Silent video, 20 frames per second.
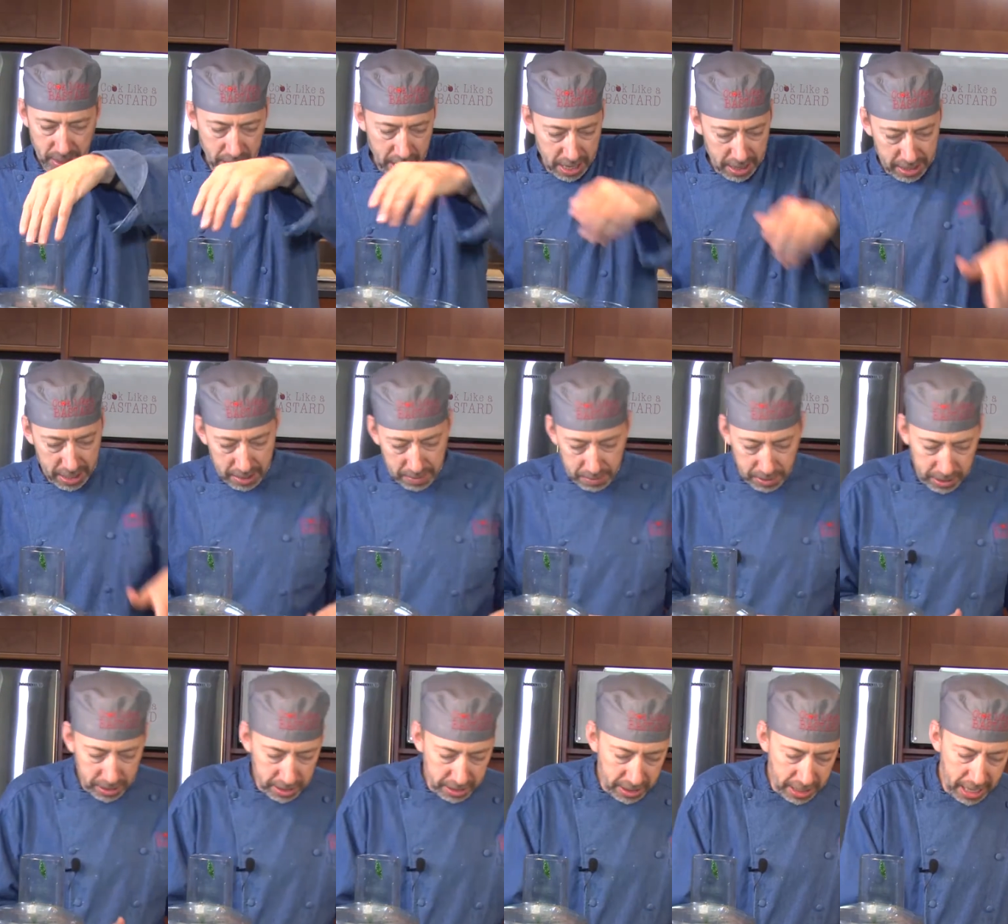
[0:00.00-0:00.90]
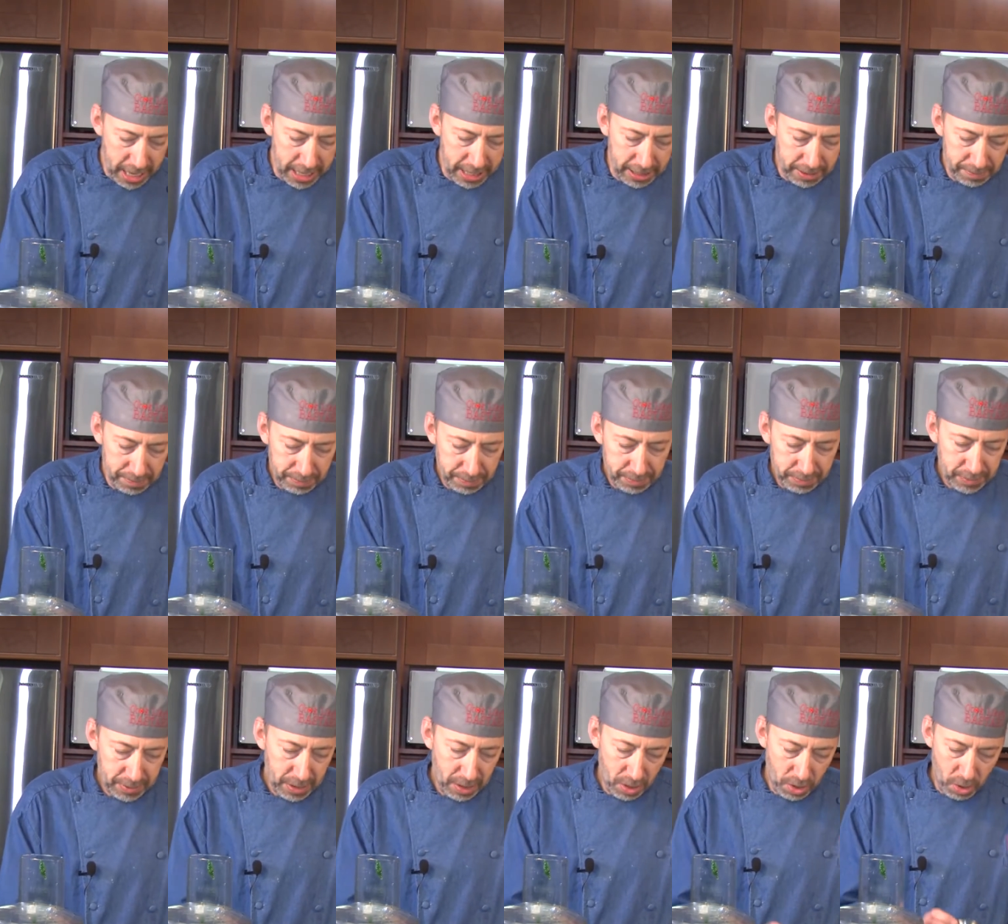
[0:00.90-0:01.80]
And then I'm going to take,
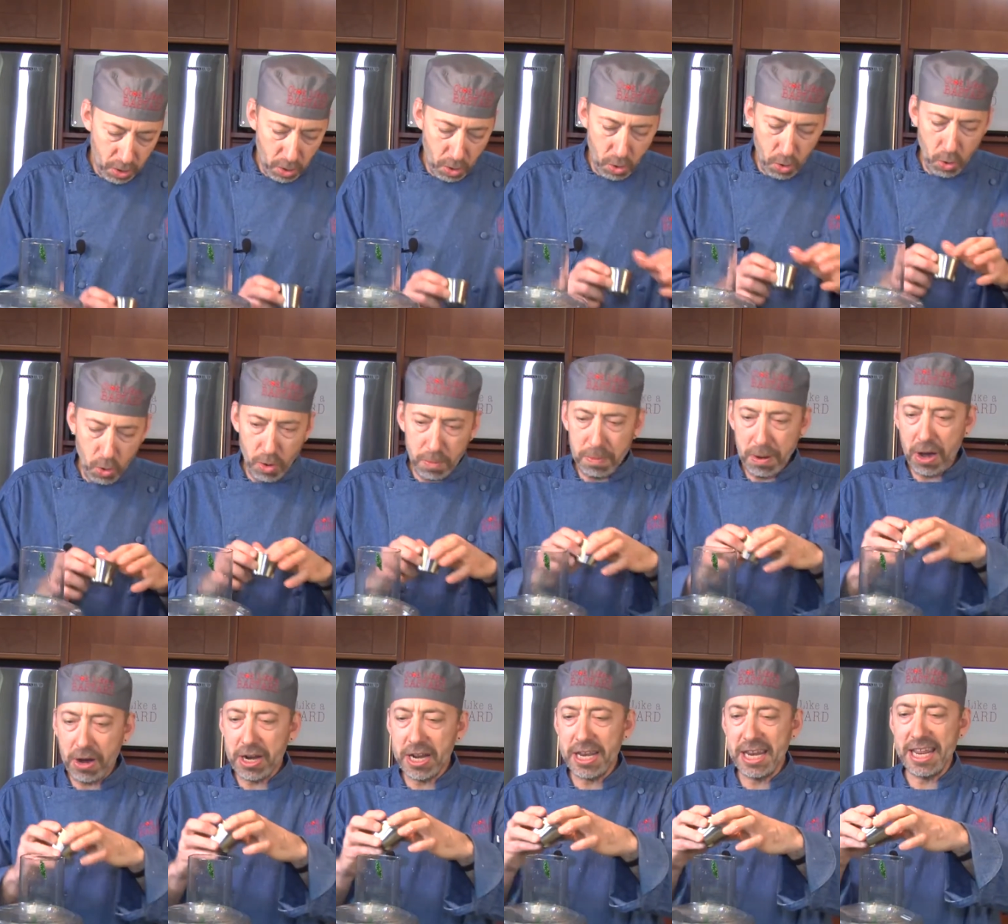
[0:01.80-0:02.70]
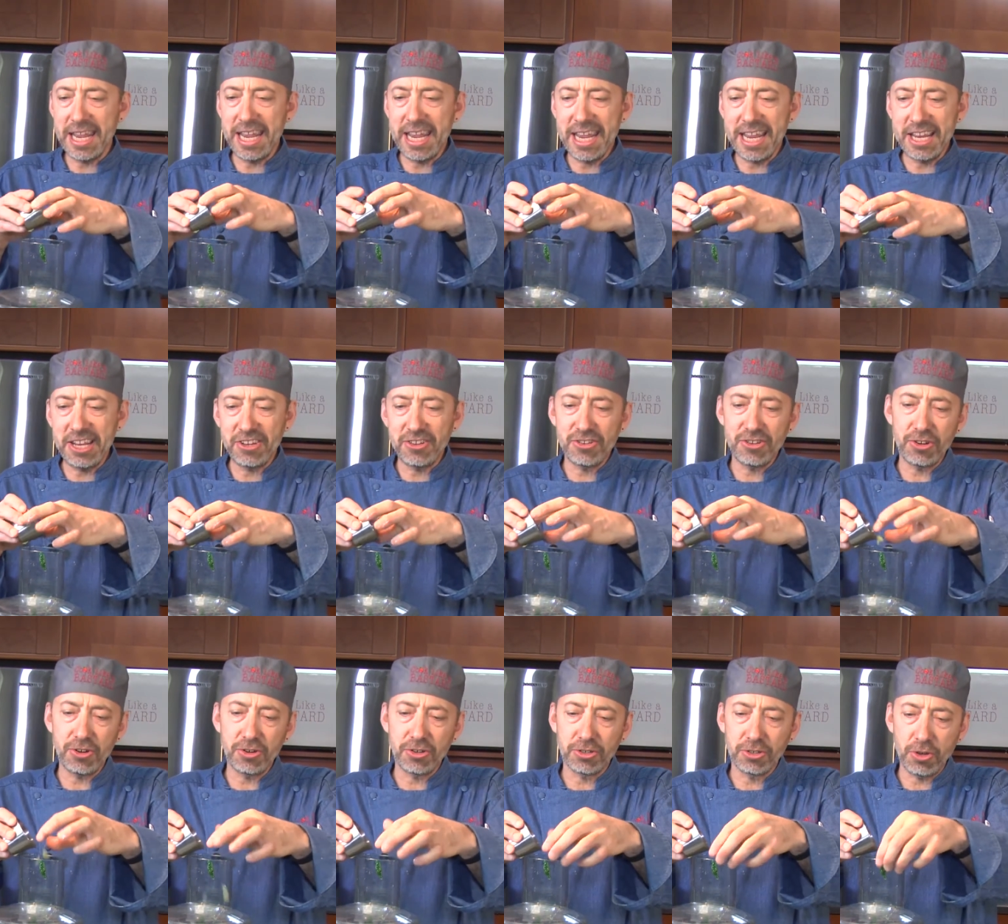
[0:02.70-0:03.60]
about an inch
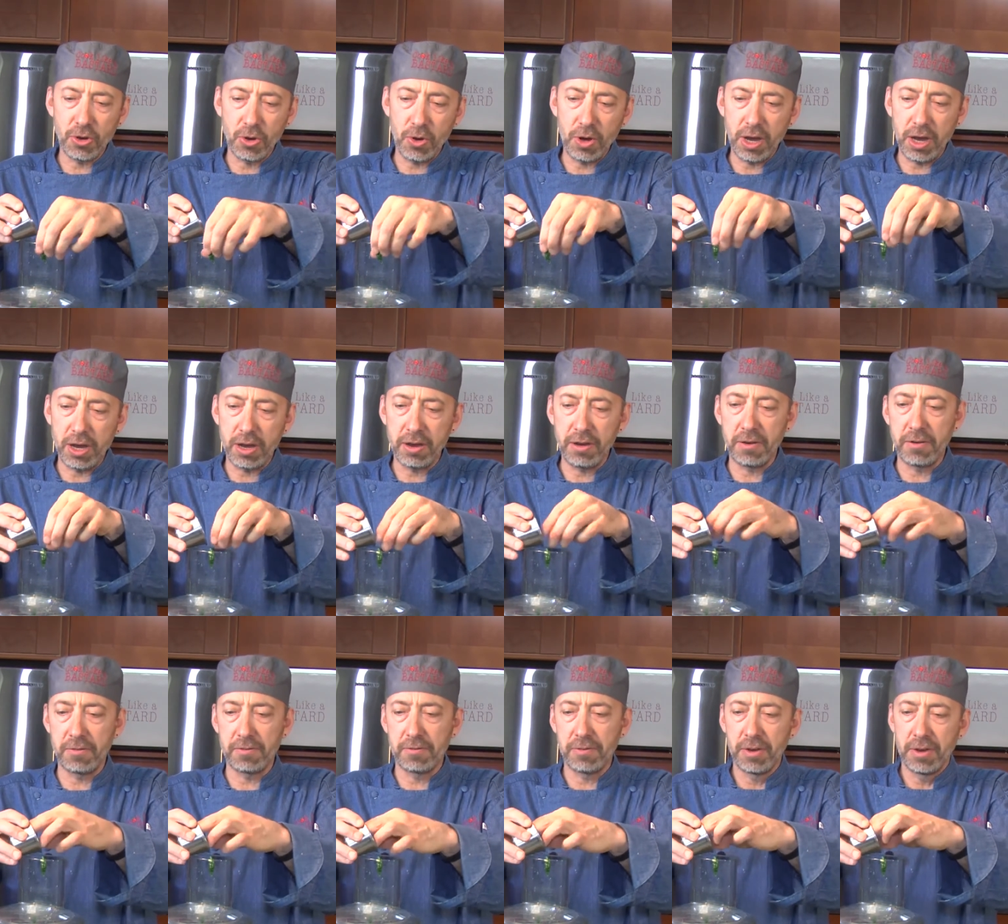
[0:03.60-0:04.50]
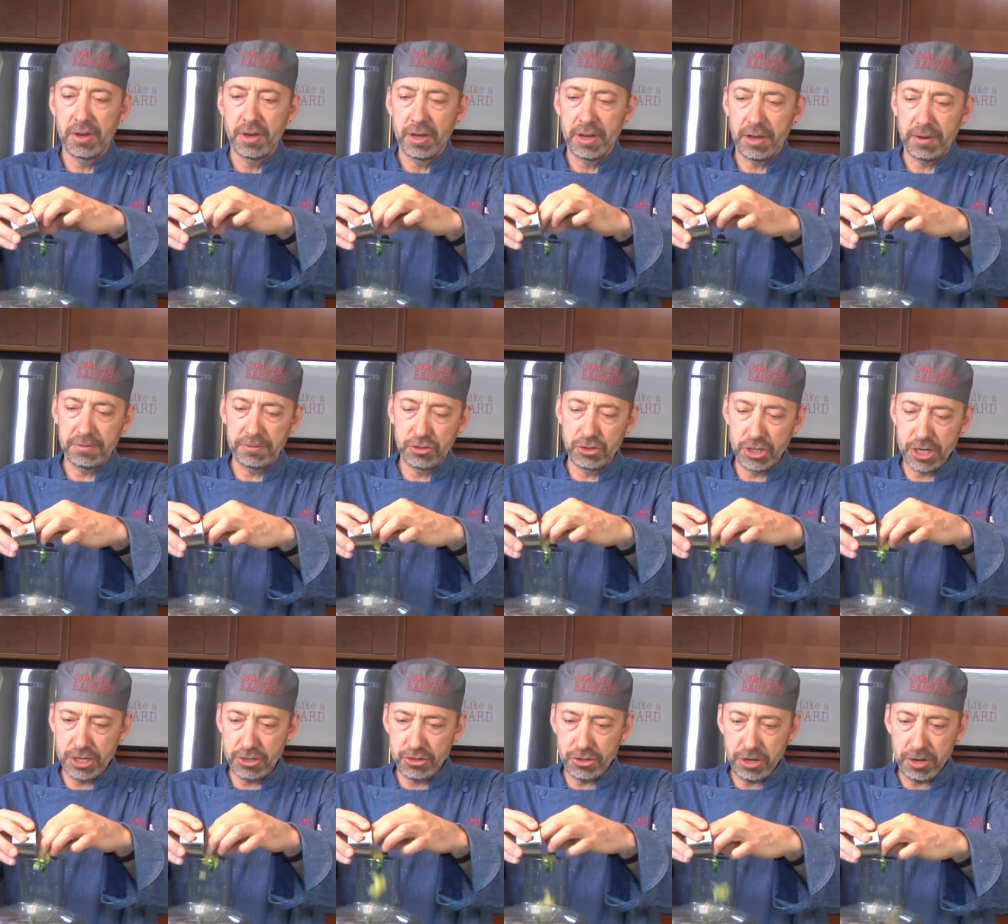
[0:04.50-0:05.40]
or so of
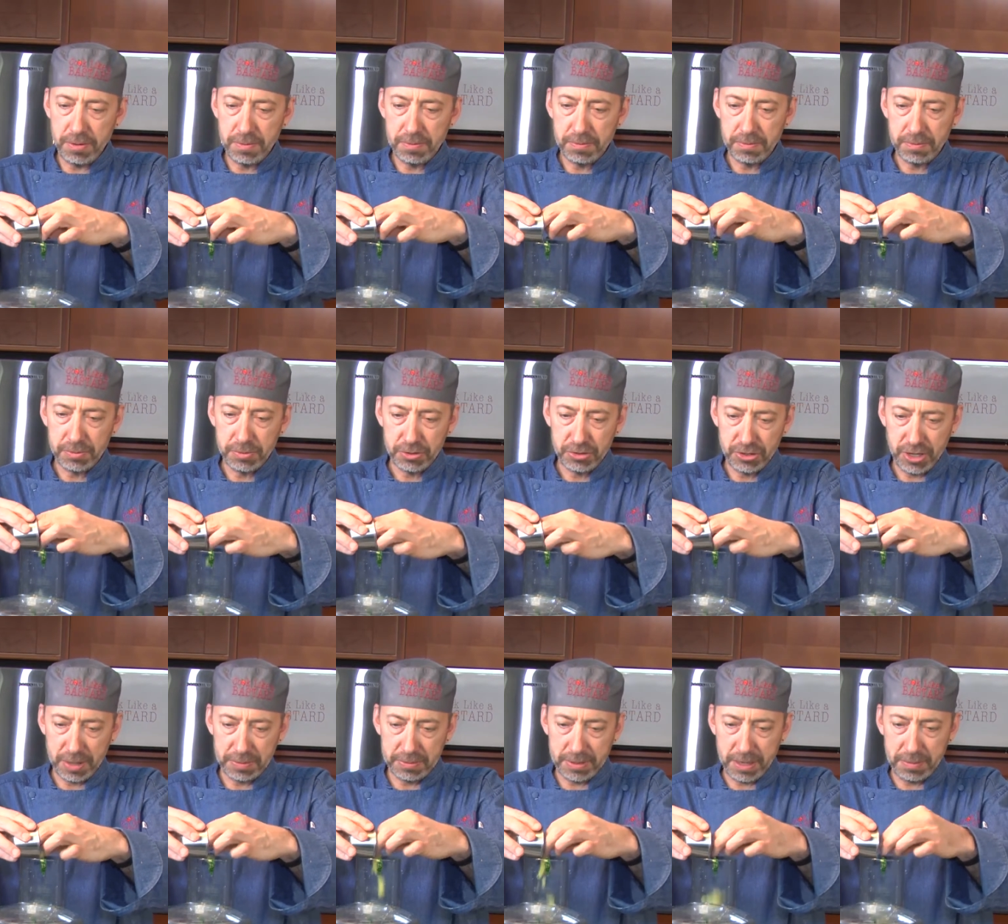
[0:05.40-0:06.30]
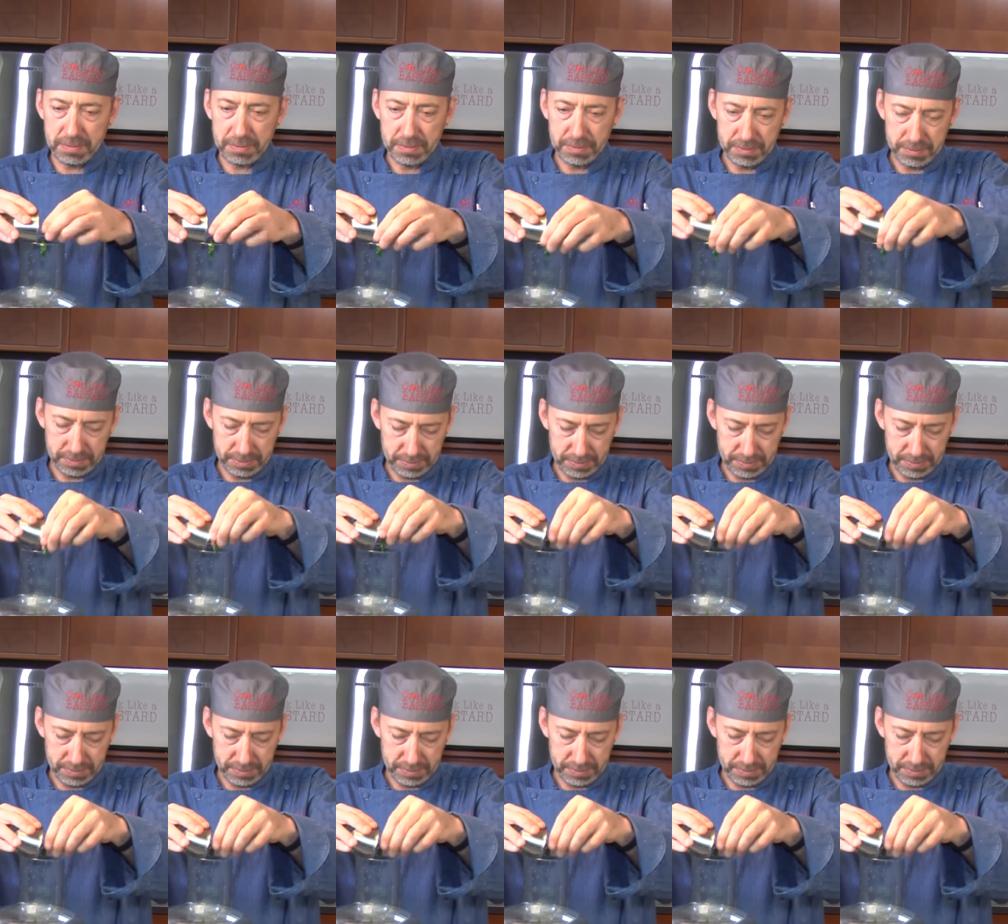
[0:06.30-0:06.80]
ginger, chopped up.